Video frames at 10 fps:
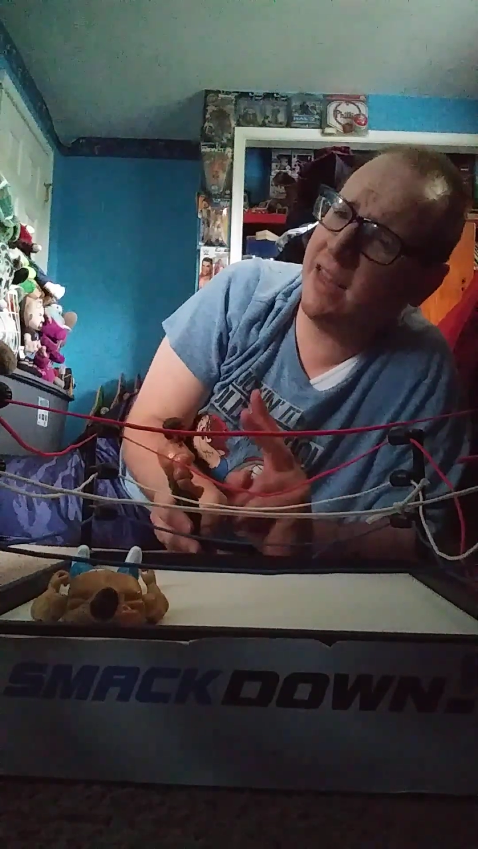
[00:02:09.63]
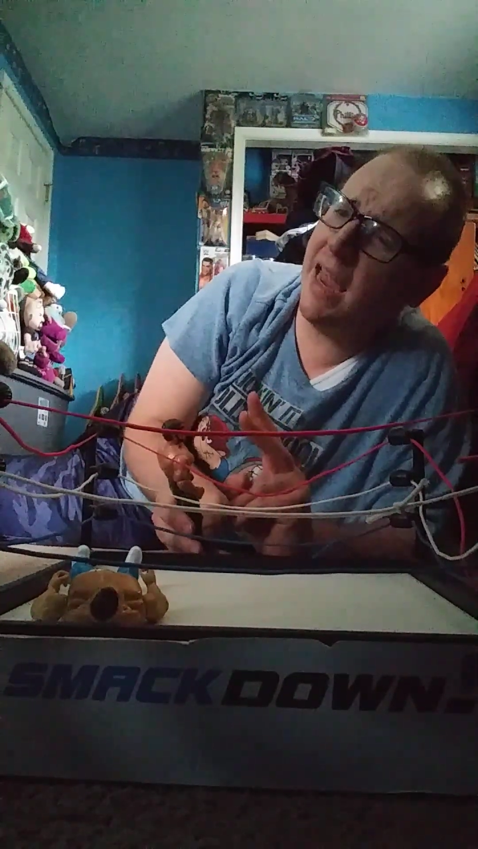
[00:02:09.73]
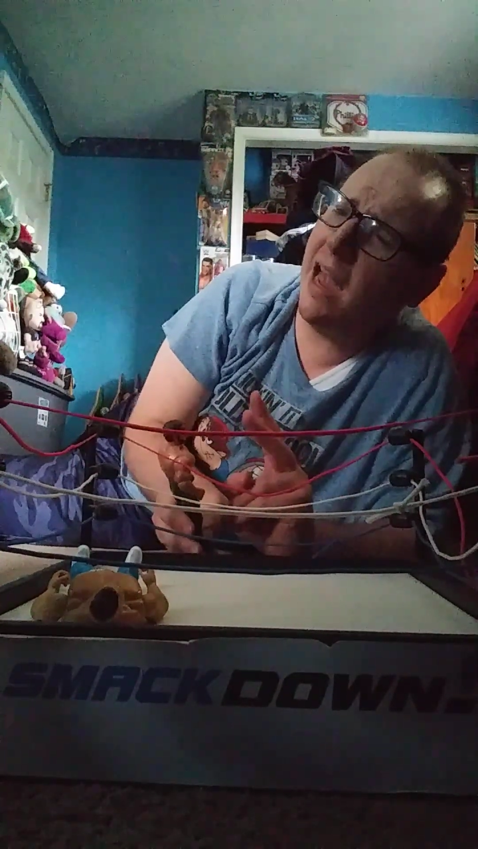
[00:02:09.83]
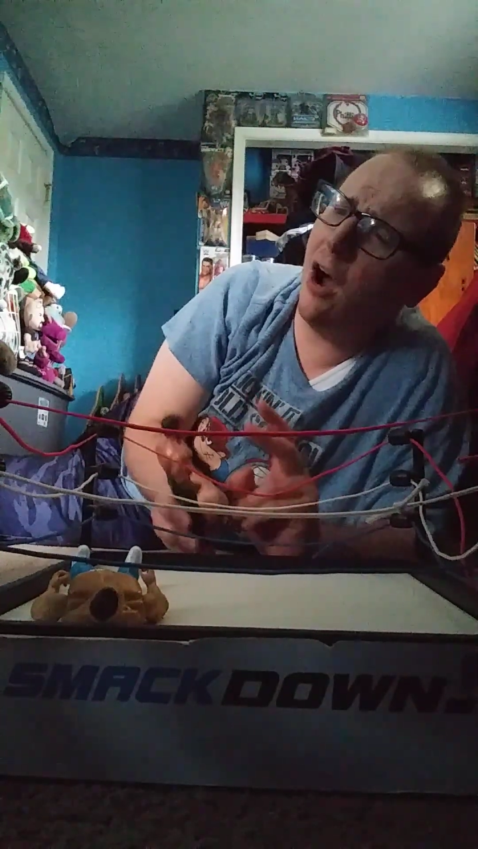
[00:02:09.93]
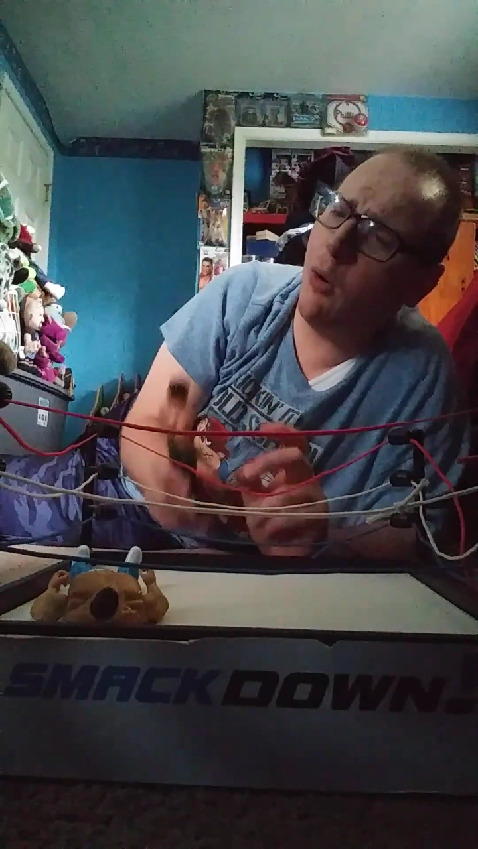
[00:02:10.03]

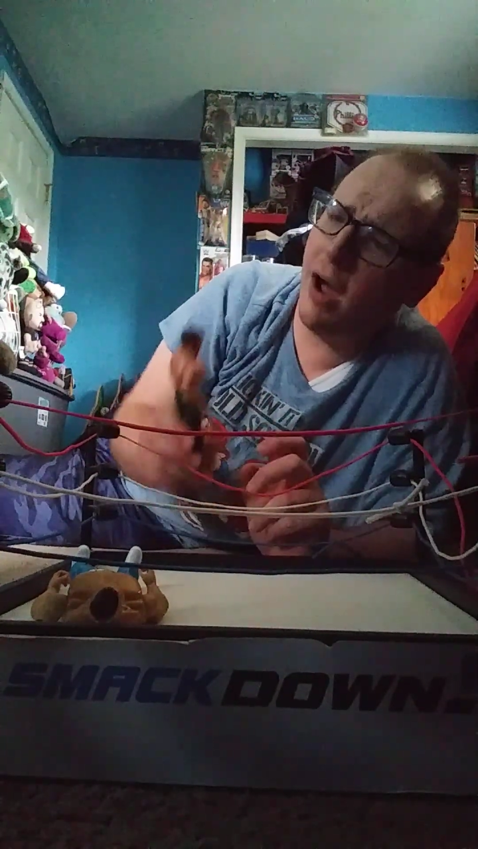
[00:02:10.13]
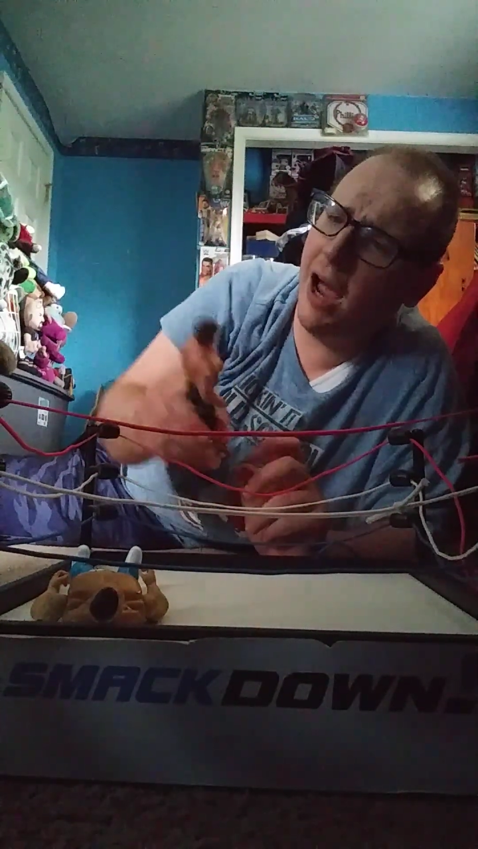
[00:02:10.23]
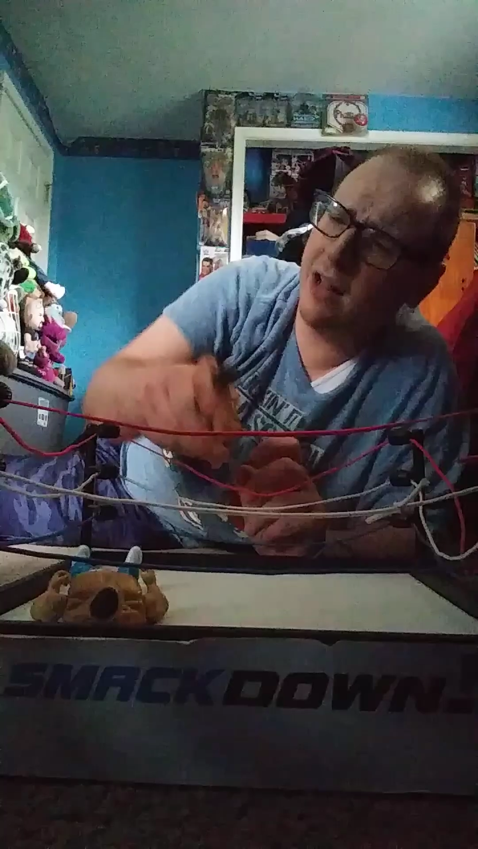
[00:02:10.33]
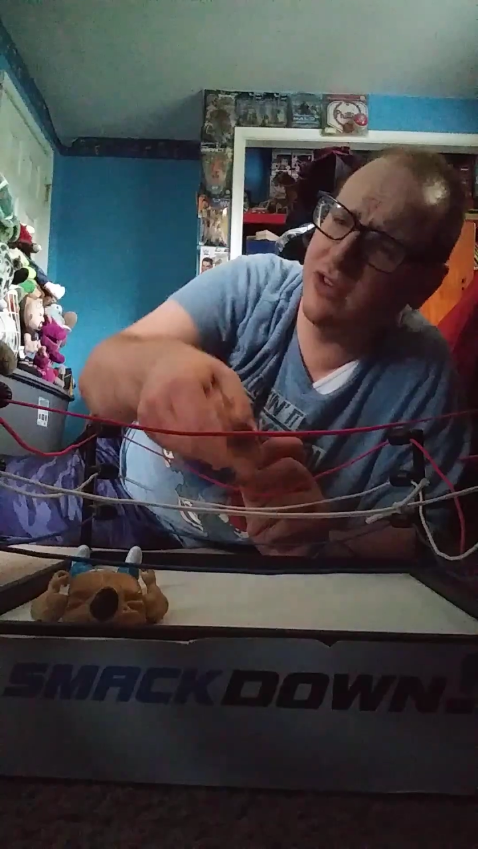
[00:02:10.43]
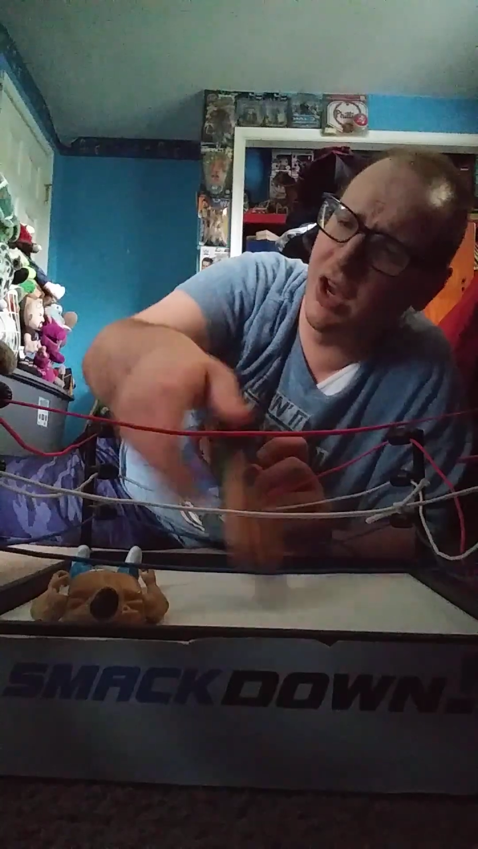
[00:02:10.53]
out
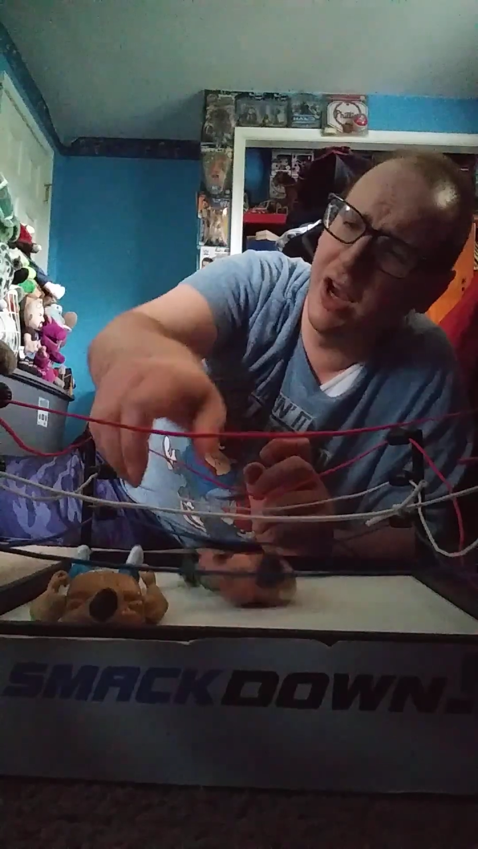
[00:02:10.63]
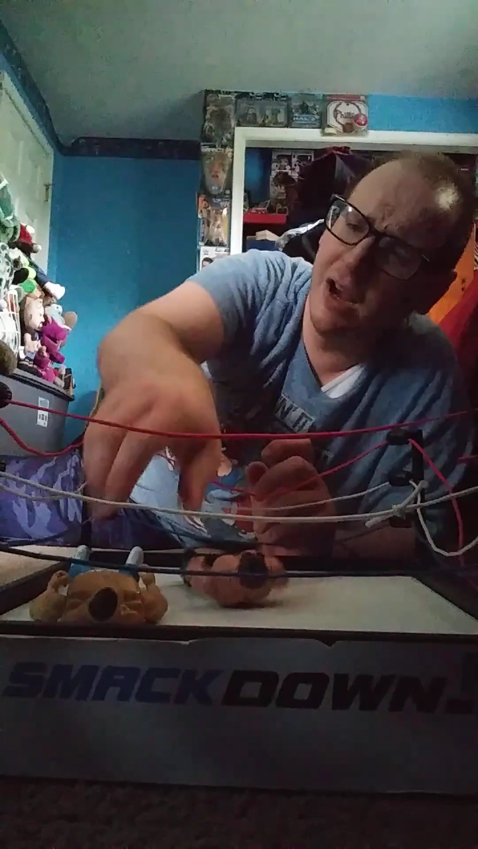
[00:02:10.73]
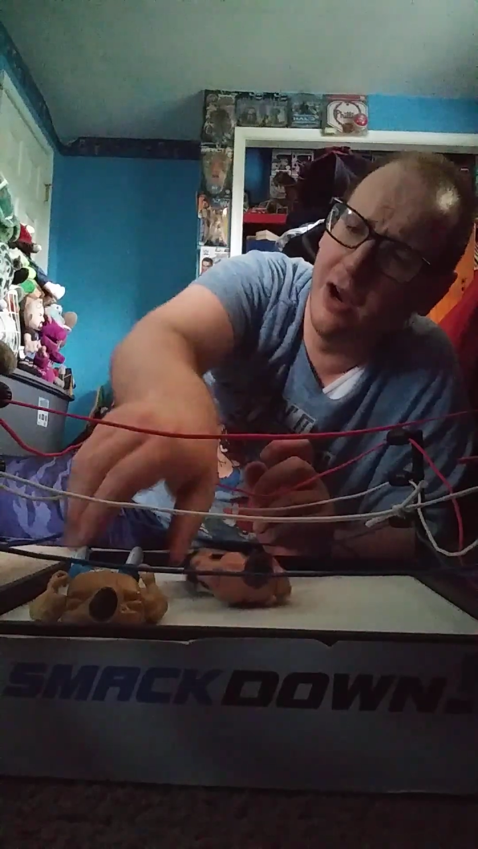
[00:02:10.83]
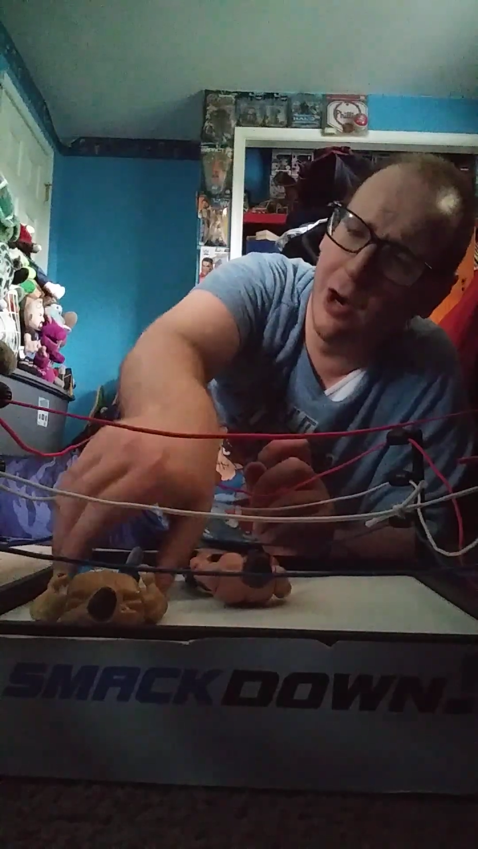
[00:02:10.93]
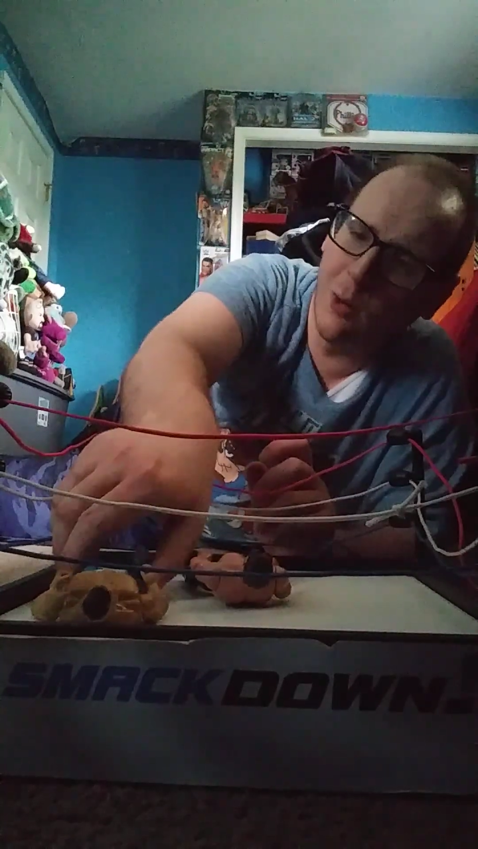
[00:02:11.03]
at
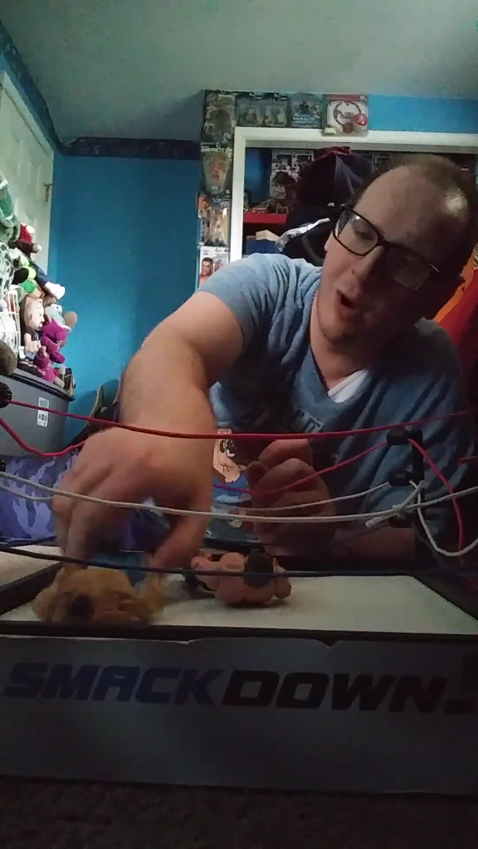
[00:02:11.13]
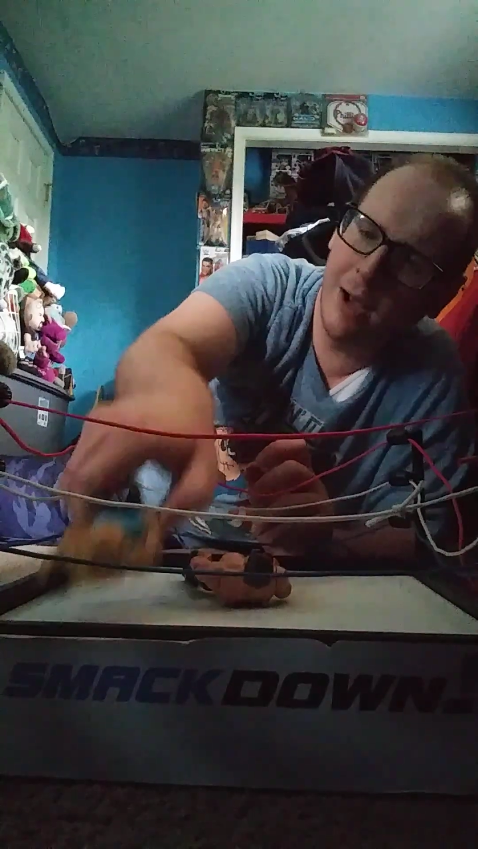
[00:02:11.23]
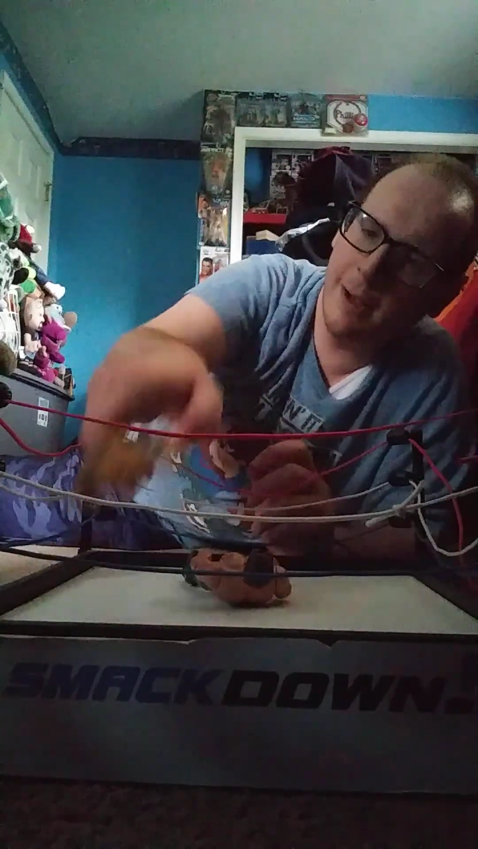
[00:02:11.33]
two.